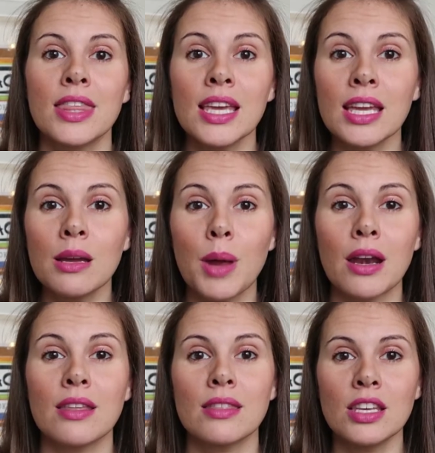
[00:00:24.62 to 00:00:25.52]
Thinking
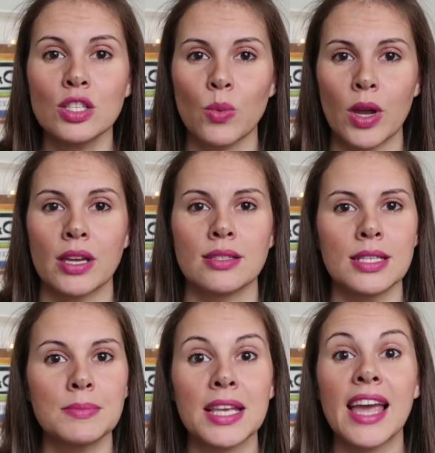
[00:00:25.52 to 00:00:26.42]
about it this way, it
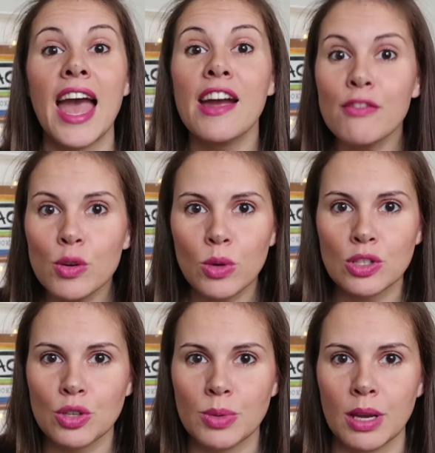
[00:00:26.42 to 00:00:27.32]
seems like everyone
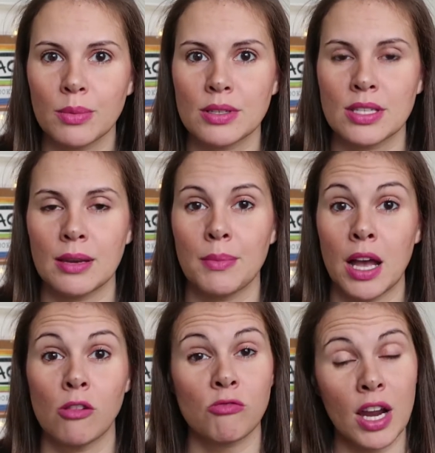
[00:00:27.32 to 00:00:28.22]
should be able to send
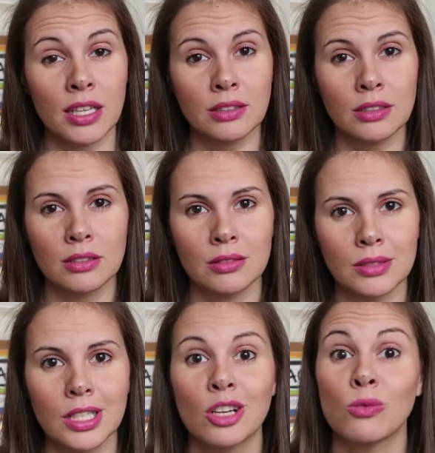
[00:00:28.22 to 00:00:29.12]
mail, right?
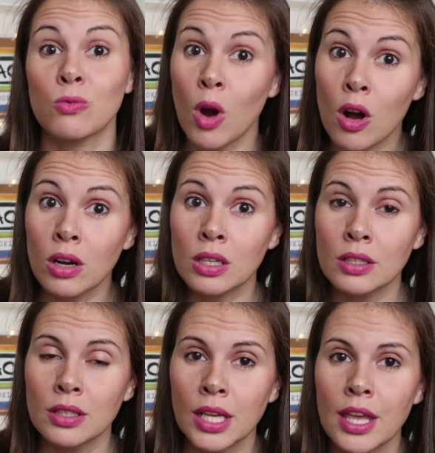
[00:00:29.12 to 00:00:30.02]
Wrong.
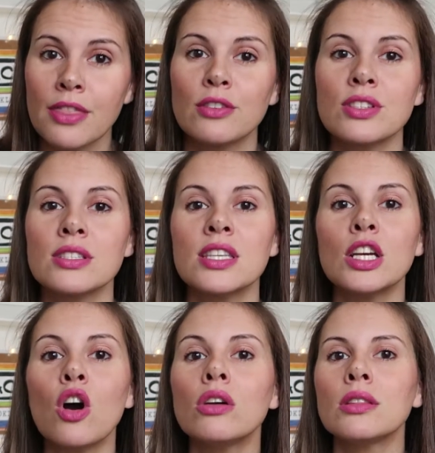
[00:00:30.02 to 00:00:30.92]
There's this thing
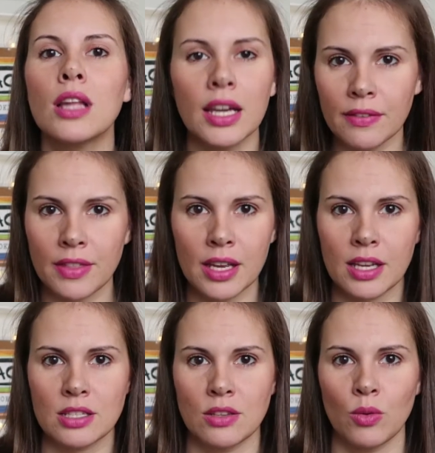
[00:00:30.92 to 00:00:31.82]
called life that
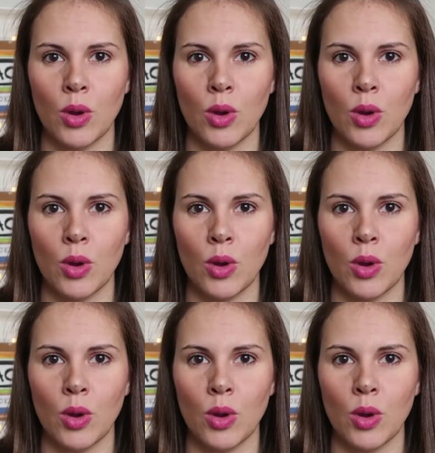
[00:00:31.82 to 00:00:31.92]
gets in the